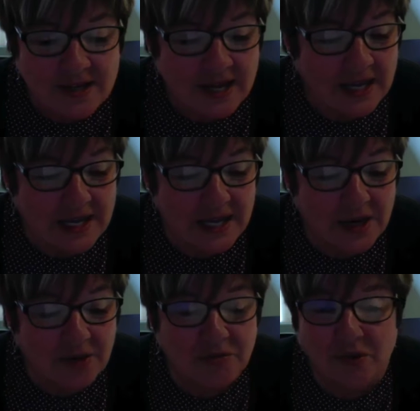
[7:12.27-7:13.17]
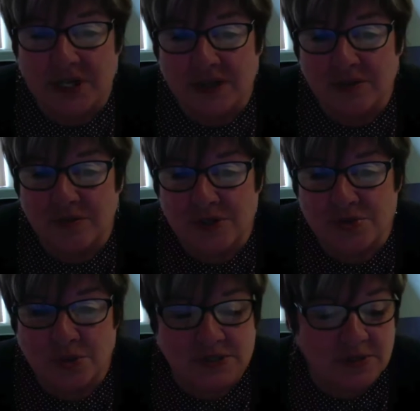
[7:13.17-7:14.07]
and care for
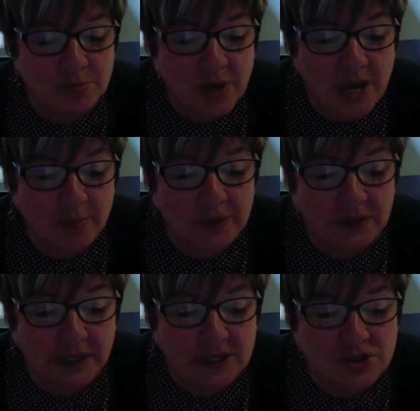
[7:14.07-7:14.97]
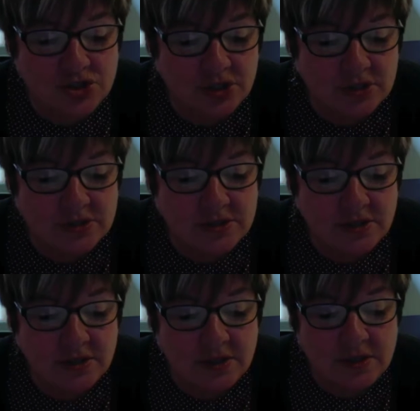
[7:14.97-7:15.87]
individuals and populations.
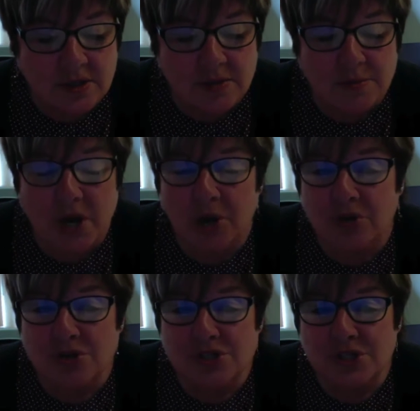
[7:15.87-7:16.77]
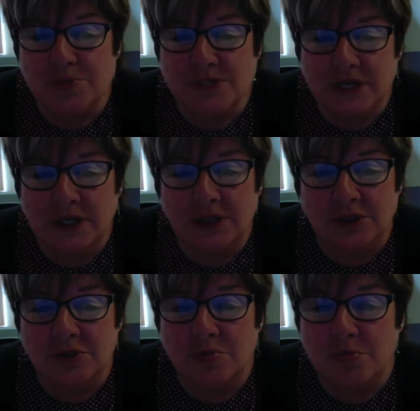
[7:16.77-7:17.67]
Partnerships
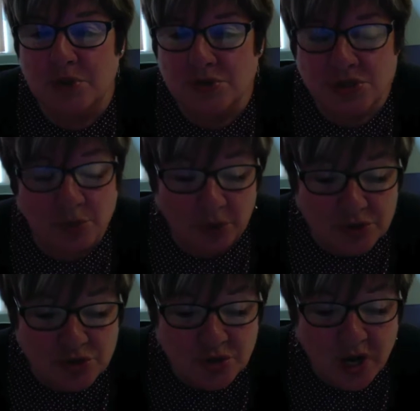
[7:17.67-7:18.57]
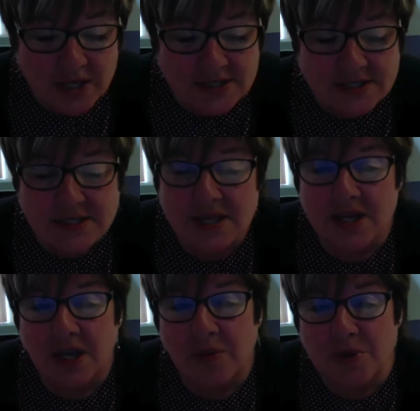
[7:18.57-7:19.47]
include mutual trust,
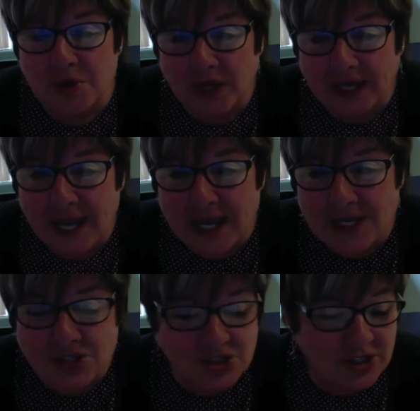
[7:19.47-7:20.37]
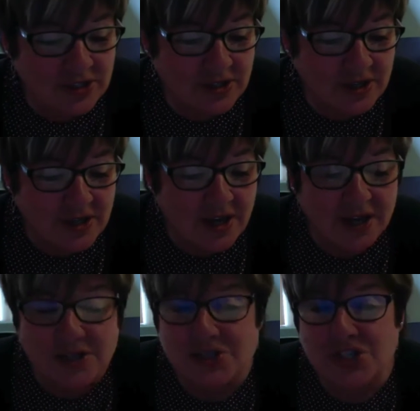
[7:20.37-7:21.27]
communication,
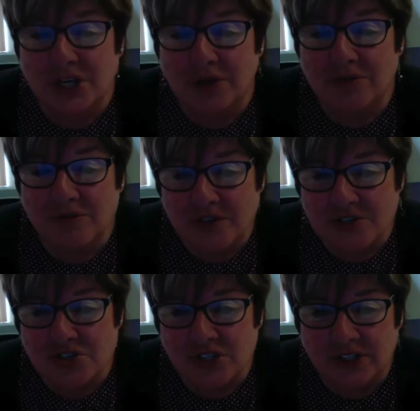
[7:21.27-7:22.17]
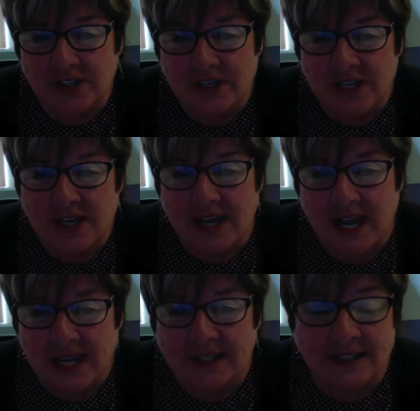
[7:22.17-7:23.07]
a shared vision,
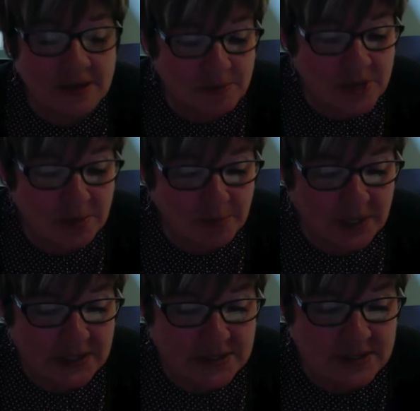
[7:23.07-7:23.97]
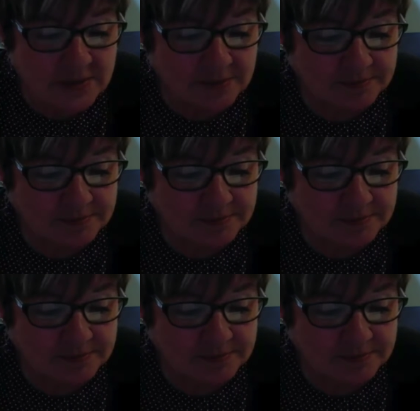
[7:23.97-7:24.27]
and commitment.